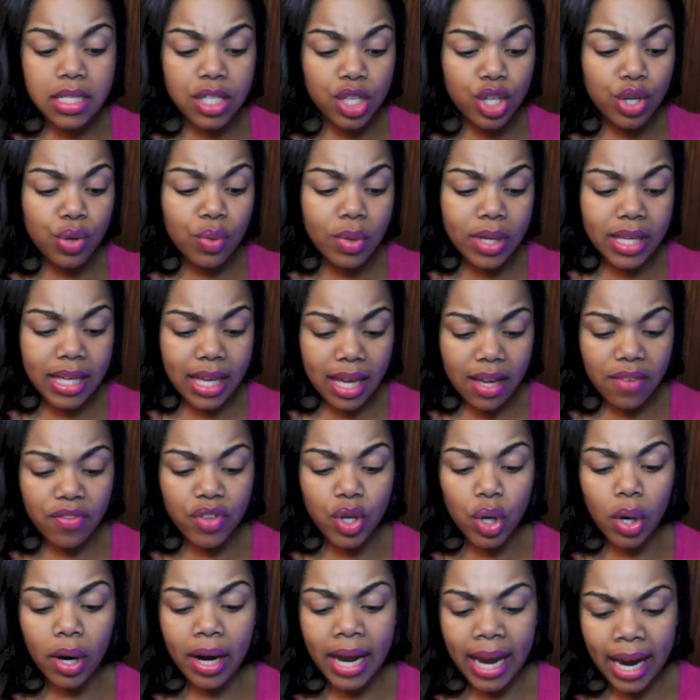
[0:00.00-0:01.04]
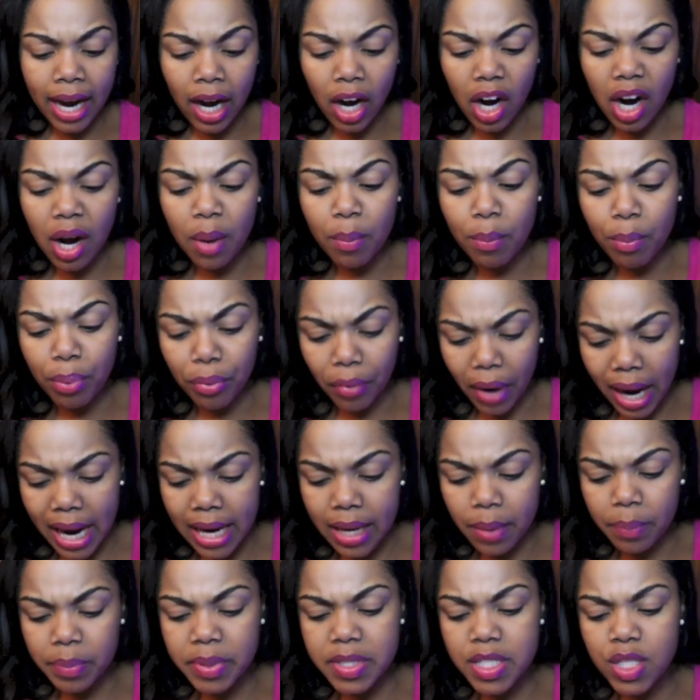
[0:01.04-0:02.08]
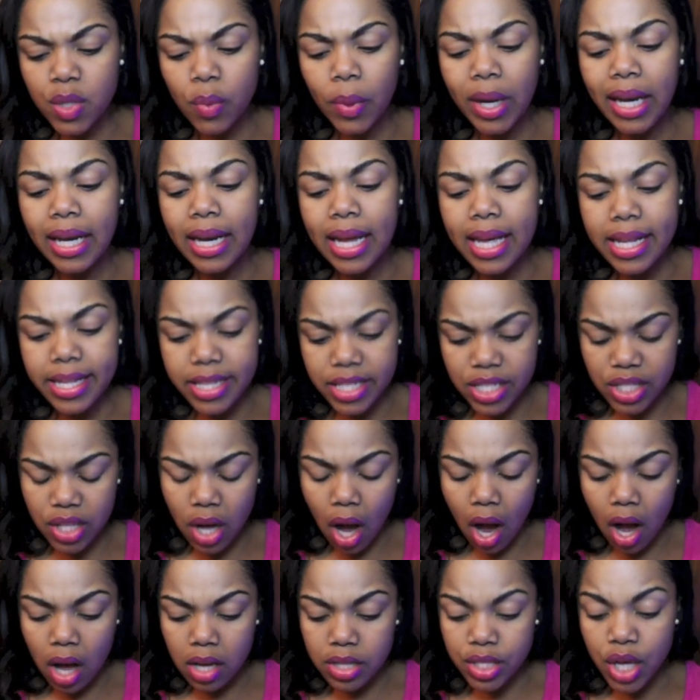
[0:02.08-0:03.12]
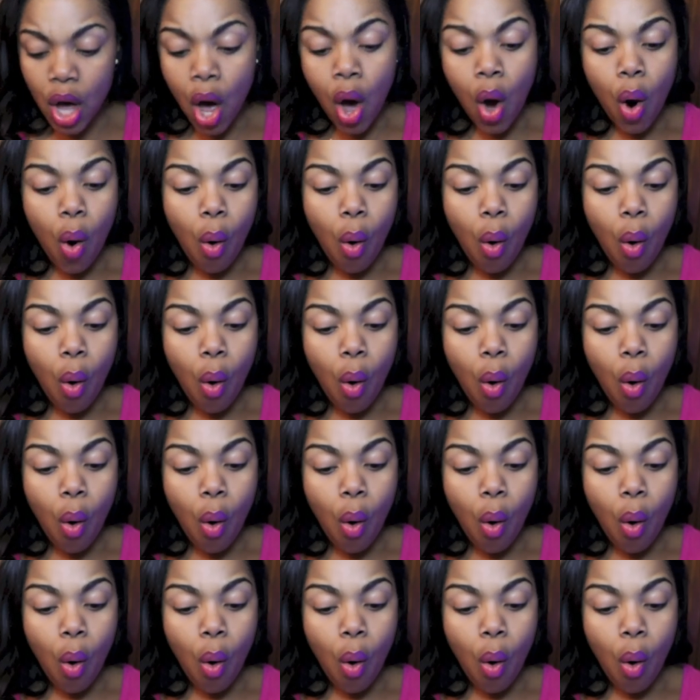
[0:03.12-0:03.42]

do you give your hair a break between installs,